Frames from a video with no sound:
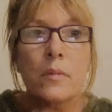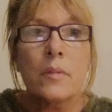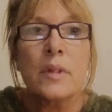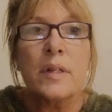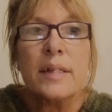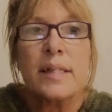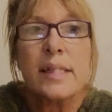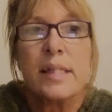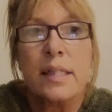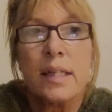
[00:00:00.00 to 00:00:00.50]

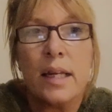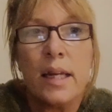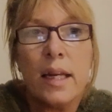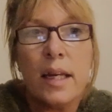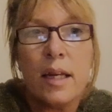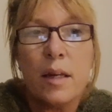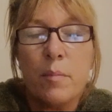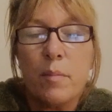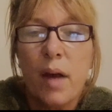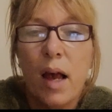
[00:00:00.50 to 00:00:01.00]
The
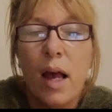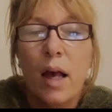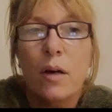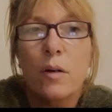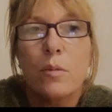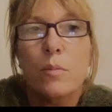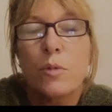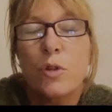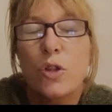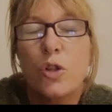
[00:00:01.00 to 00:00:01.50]
scheme
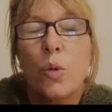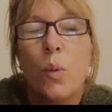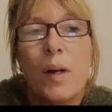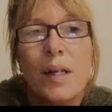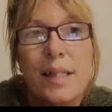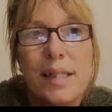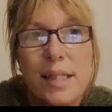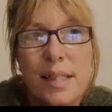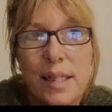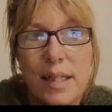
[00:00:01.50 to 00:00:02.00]
helped
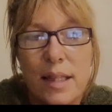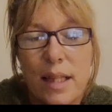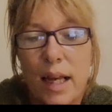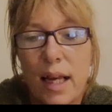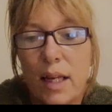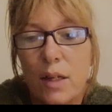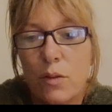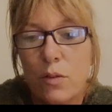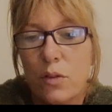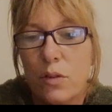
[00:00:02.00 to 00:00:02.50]

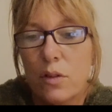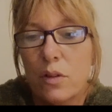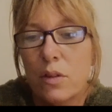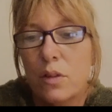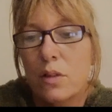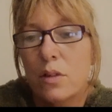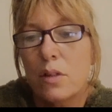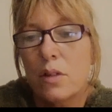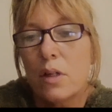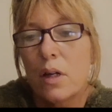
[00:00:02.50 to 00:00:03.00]

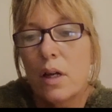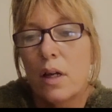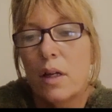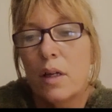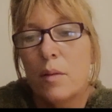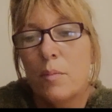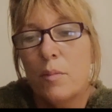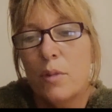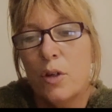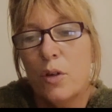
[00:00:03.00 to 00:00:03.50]
20,000
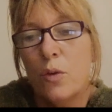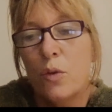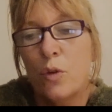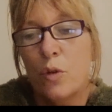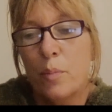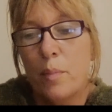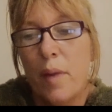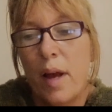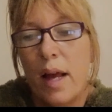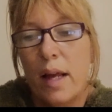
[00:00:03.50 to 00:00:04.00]

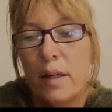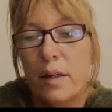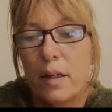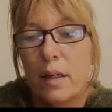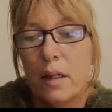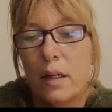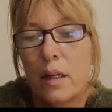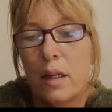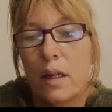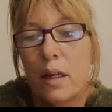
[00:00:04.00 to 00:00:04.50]
young
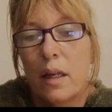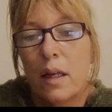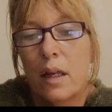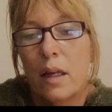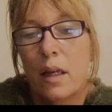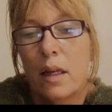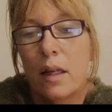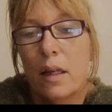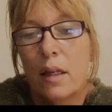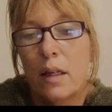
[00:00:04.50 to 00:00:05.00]
men,
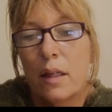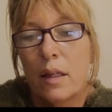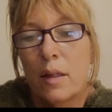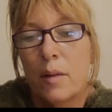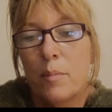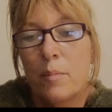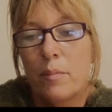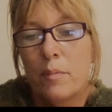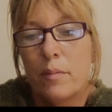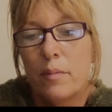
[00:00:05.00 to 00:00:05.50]

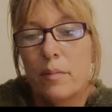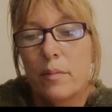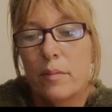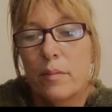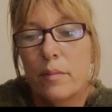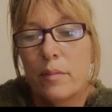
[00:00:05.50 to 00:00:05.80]
and